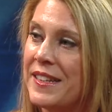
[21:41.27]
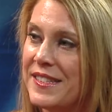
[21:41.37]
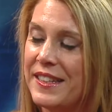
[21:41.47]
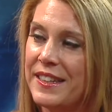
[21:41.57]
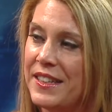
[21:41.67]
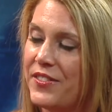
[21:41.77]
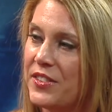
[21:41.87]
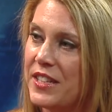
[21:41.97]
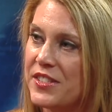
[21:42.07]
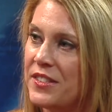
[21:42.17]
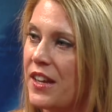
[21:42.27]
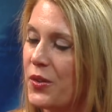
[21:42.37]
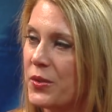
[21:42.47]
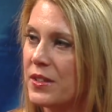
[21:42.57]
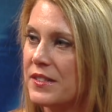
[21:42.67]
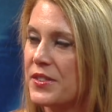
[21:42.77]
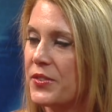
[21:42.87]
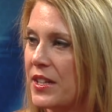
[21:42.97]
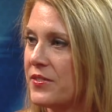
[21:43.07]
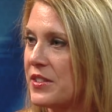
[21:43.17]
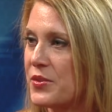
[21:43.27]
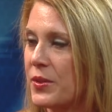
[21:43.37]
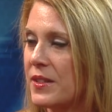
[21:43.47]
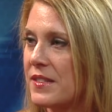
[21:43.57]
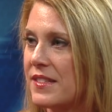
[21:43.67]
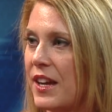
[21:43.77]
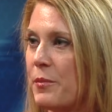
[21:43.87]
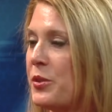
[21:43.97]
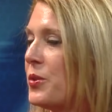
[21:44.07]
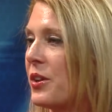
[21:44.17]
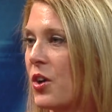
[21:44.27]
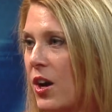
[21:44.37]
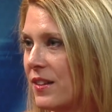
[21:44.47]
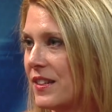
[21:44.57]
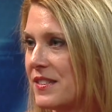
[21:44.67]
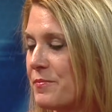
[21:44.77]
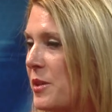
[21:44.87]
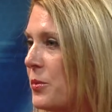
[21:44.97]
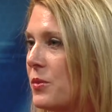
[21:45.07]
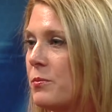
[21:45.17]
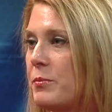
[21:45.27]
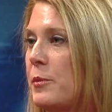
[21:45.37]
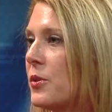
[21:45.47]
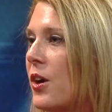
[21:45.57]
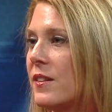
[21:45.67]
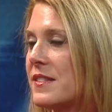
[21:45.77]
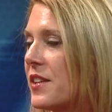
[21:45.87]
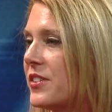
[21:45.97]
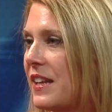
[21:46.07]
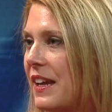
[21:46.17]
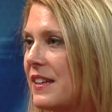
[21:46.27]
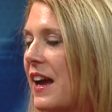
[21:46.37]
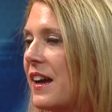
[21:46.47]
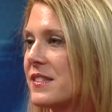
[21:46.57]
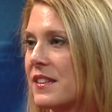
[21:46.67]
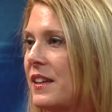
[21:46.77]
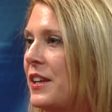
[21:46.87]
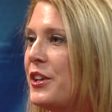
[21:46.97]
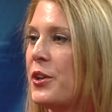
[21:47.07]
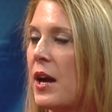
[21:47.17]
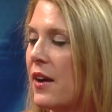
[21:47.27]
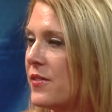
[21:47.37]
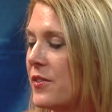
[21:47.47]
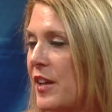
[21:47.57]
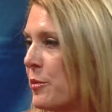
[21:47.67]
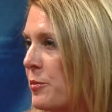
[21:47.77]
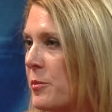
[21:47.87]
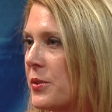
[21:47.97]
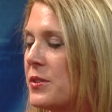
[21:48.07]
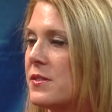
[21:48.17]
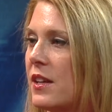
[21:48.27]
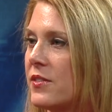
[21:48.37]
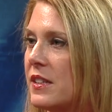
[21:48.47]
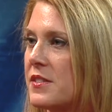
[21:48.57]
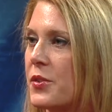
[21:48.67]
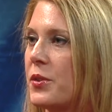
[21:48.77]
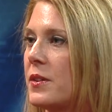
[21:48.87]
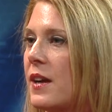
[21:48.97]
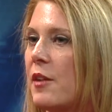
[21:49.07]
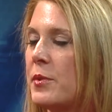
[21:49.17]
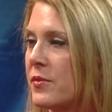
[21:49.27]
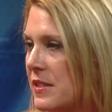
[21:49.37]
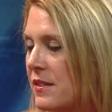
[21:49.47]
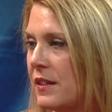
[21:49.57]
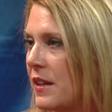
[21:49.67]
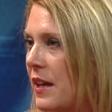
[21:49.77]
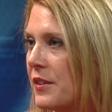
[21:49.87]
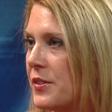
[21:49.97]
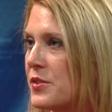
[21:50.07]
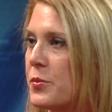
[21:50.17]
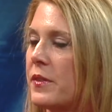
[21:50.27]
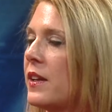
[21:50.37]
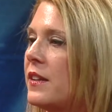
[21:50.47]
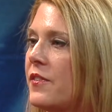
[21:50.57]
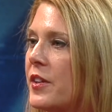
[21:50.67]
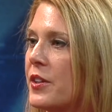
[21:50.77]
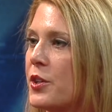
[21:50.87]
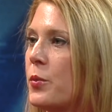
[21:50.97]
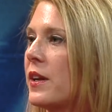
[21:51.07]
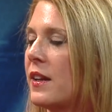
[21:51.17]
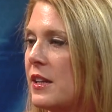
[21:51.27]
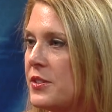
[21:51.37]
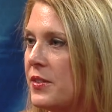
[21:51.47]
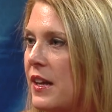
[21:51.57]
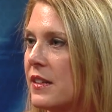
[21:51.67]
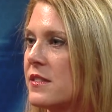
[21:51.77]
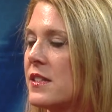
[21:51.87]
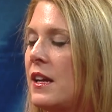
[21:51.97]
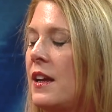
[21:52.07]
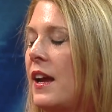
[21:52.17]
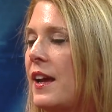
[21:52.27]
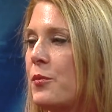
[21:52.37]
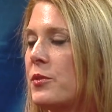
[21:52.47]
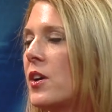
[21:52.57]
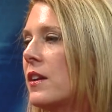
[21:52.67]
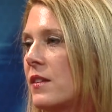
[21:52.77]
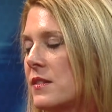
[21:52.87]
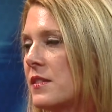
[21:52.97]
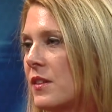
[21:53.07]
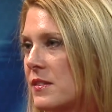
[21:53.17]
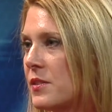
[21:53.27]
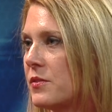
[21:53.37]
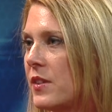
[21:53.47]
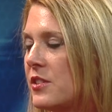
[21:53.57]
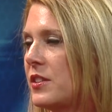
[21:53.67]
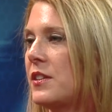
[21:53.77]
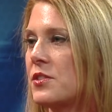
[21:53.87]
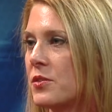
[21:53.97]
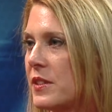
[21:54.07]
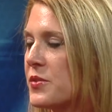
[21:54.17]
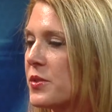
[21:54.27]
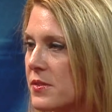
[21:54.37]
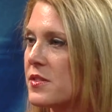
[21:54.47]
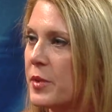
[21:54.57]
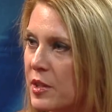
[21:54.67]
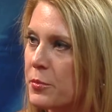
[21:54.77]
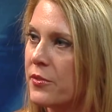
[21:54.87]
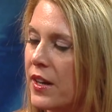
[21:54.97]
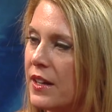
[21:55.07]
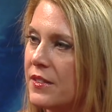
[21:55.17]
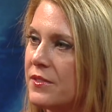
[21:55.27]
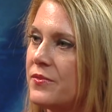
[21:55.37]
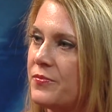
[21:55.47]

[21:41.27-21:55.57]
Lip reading: TennesseeKidneyFoundation.org is a great resource. You can call us. People call us every day to ask, I have a family member who's at risk, or I've been recently diagnosed with kidney failure. What can I do next? And we've got lots and lots of educational resources we can provide.